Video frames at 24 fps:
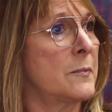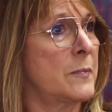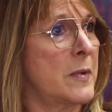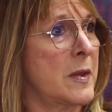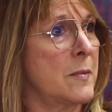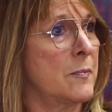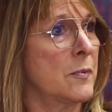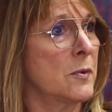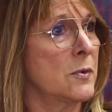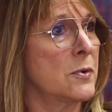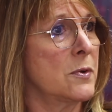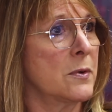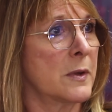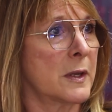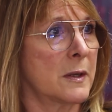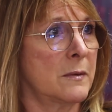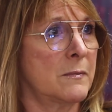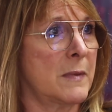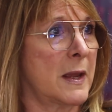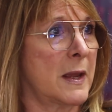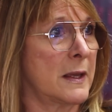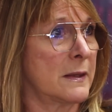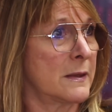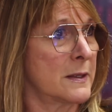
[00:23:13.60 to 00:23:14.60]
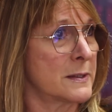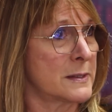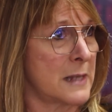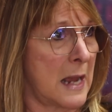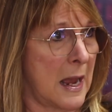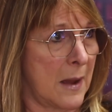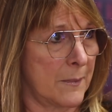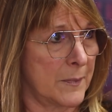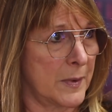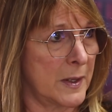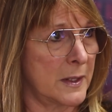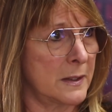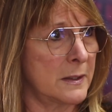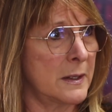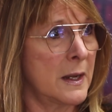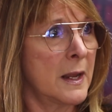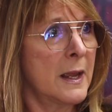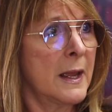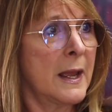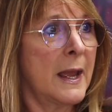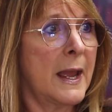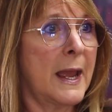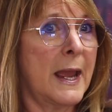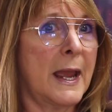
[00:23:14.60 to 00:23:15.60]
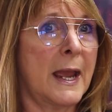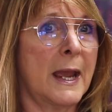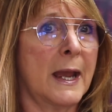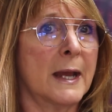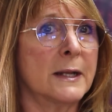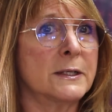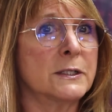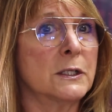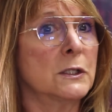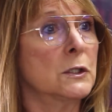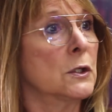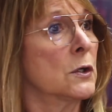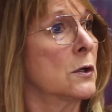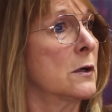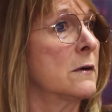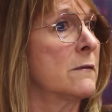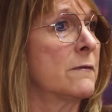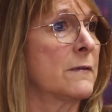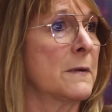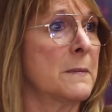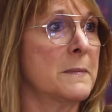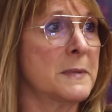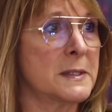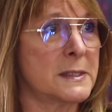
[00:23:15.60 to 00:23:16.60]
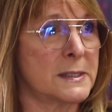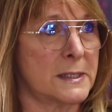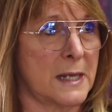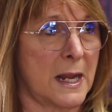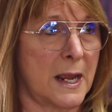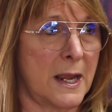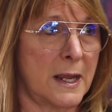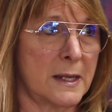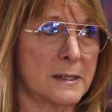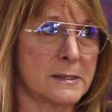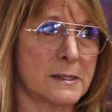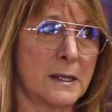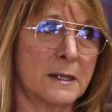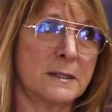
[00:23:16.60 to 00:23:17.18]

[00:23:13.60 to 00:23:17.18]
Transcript: of people who can make this happen, and to learn from mistakes,